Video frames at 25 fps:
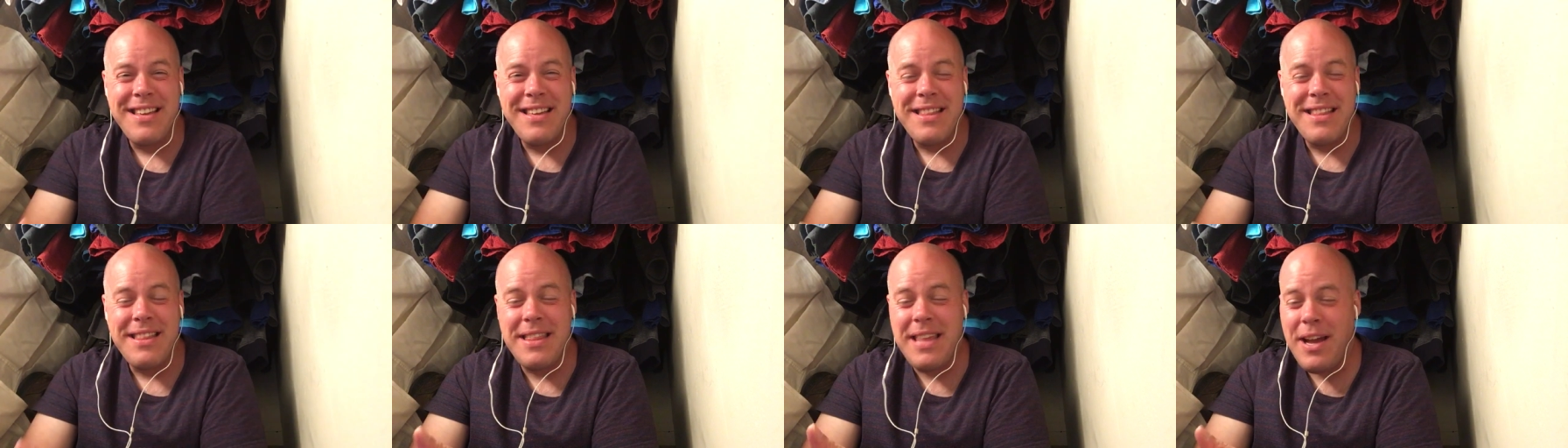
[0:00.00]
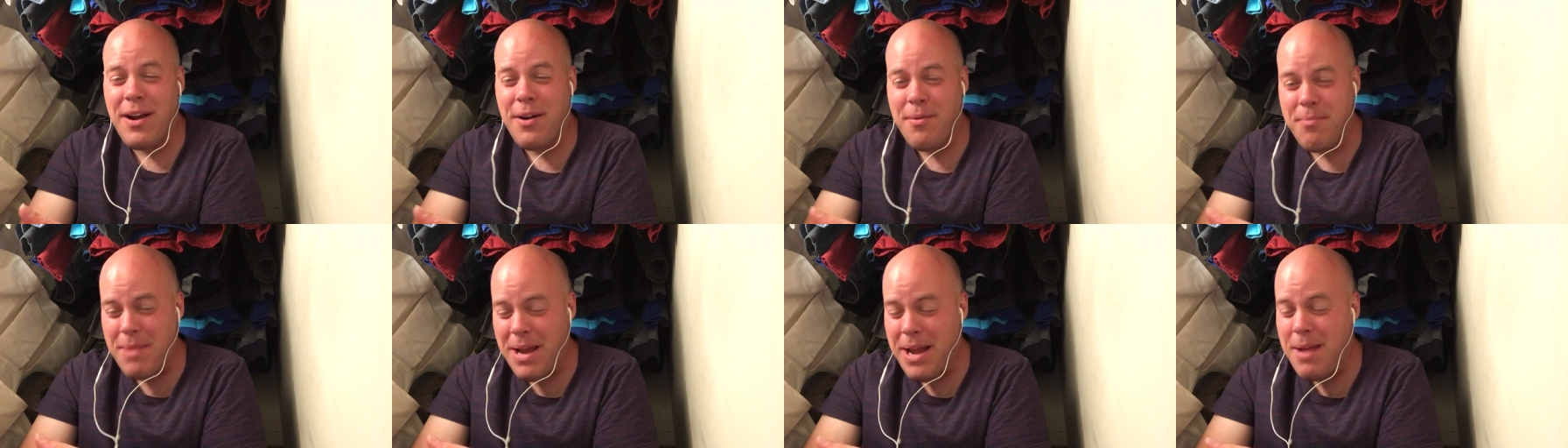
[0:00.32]

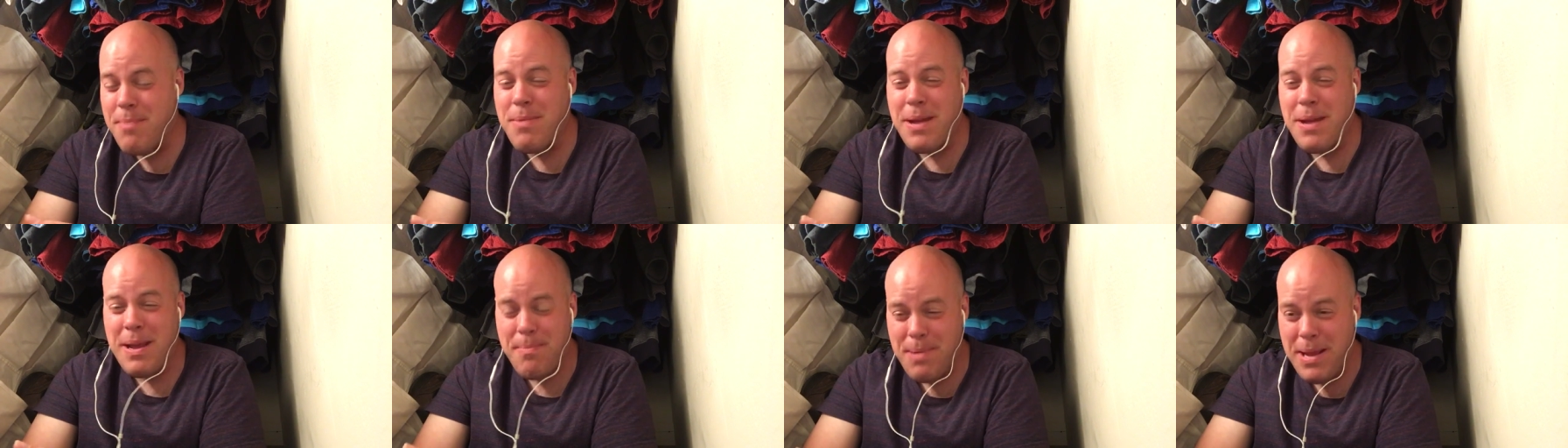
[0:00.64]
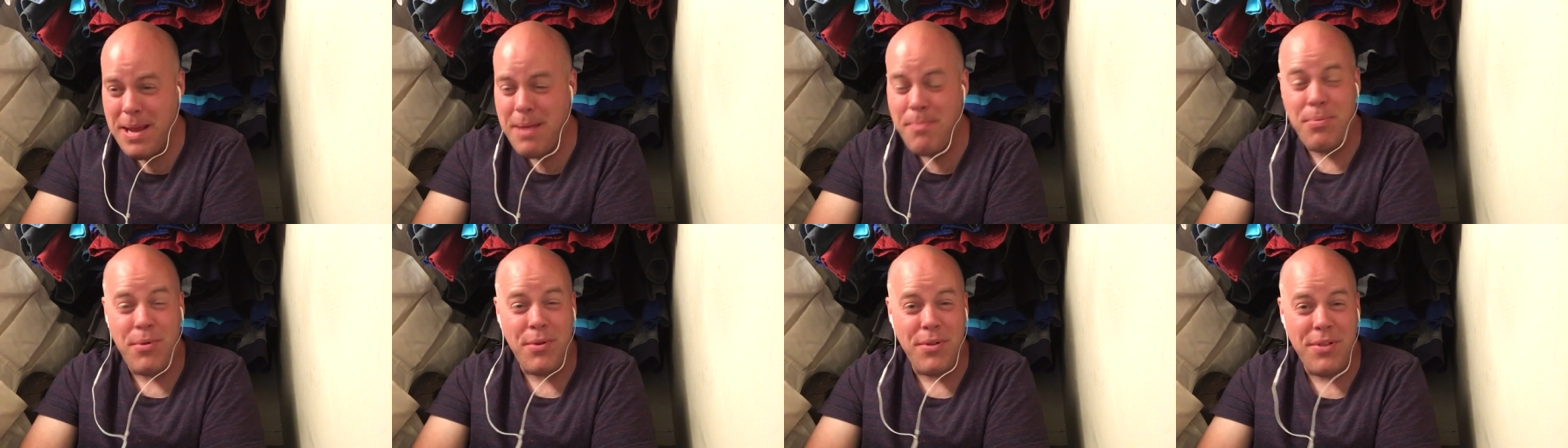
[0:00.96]
There may be
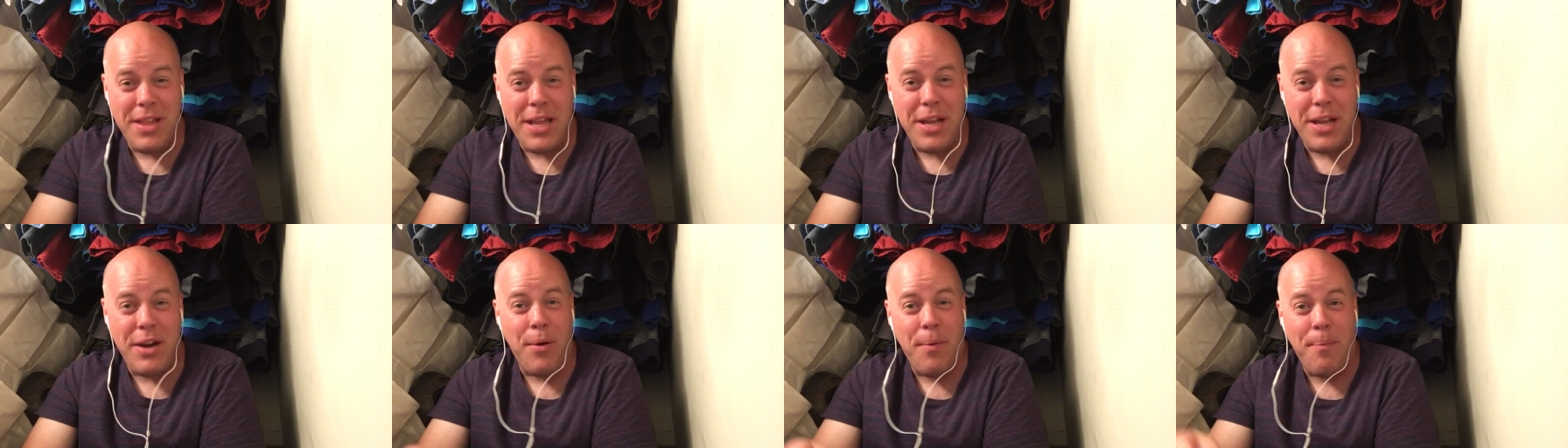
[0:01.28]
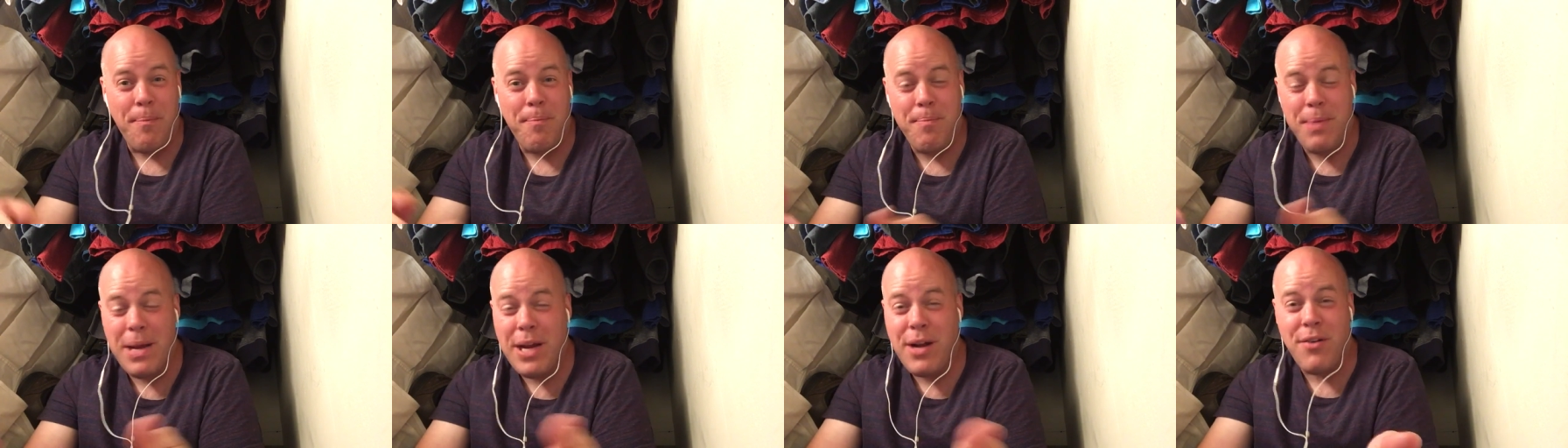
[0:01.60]
people that are
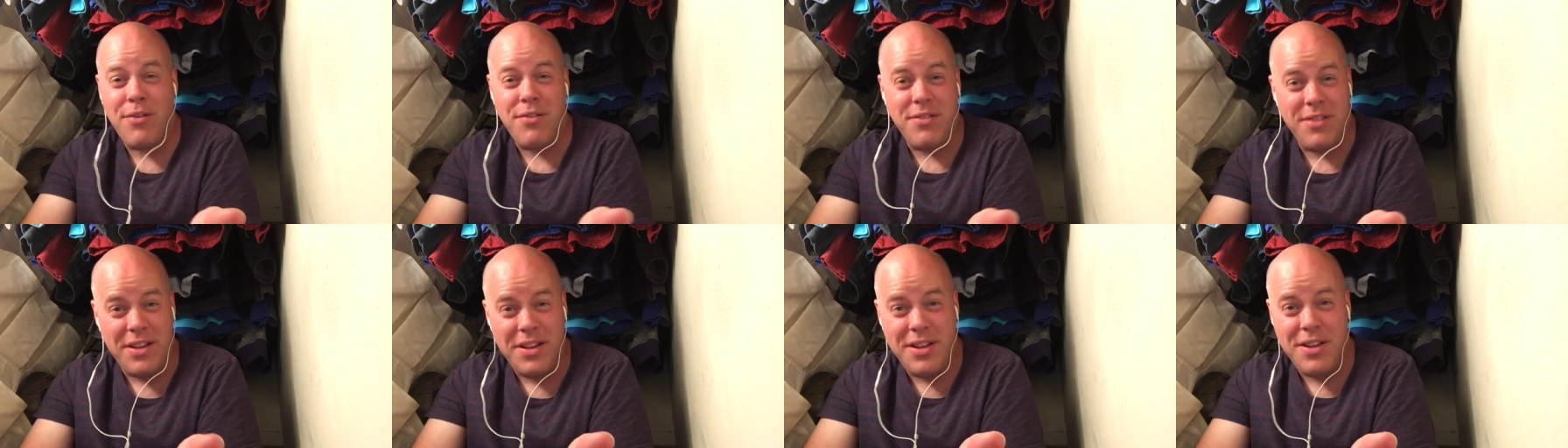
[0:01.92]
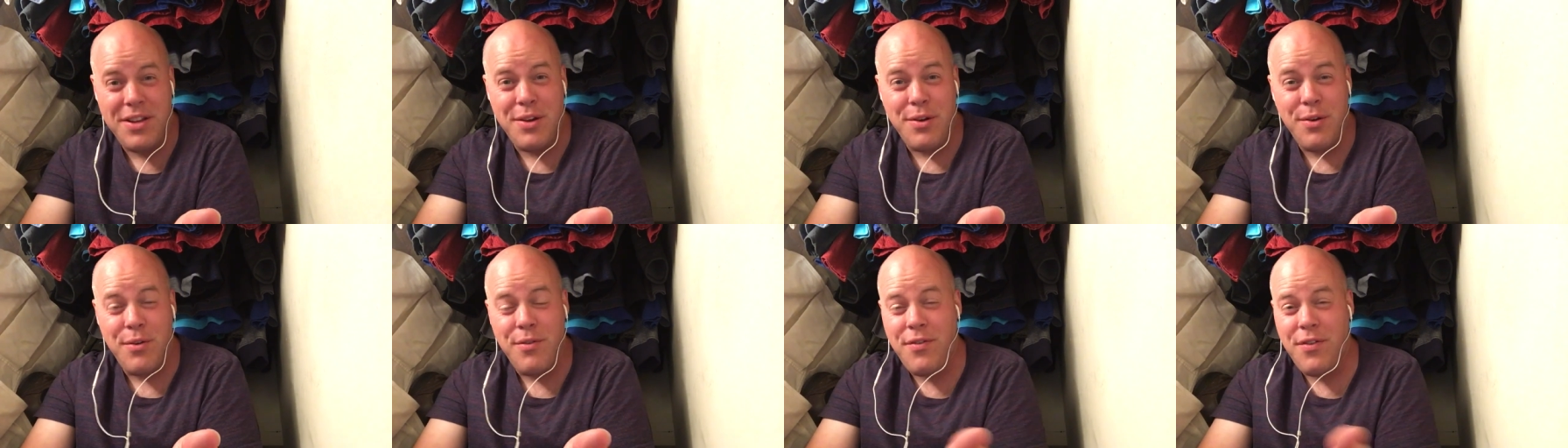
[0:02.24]
bigger than you.